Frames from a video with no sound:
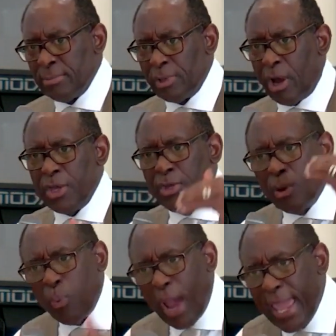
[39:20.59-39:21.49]
Are you
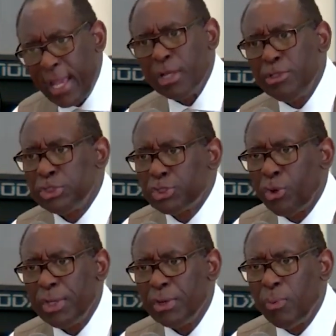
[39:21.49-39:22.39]
awake? Are you sure
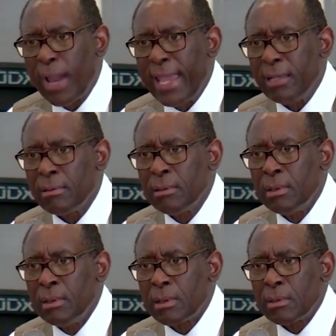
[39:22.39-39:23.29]
you're awake?
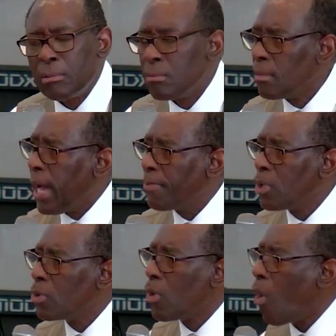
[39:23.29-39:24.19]
I'm going to
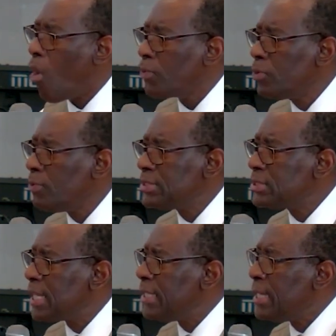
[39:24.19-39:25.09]
call you,
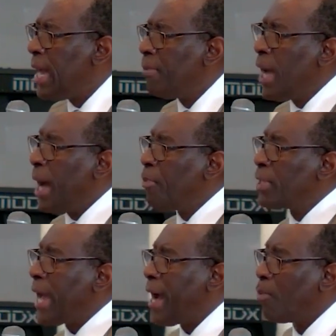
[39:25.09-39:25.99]
and I'm on the
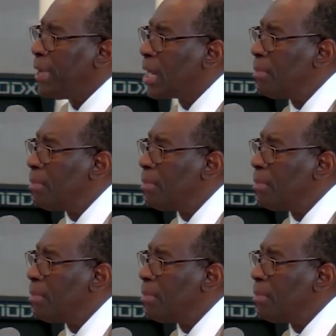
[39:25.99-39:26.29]
highway coming